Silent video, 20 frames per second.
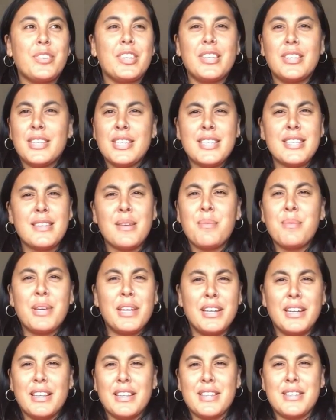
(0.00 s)
This can be
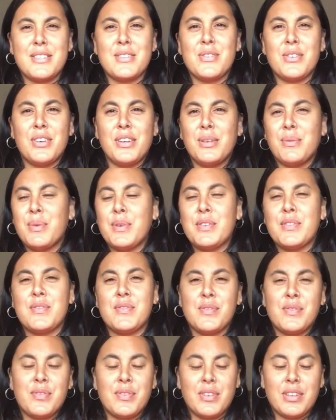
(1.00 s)
another story. Went
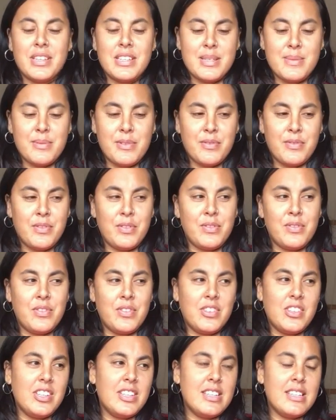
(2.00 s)
for Gisborne for a few
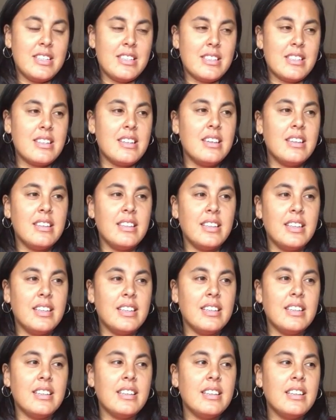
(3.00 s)
years, and
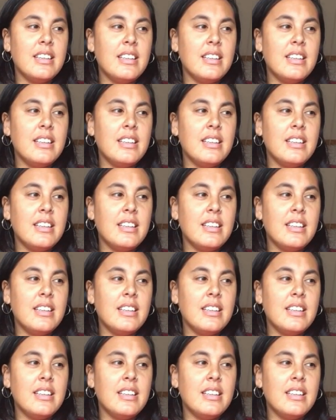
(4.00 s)
then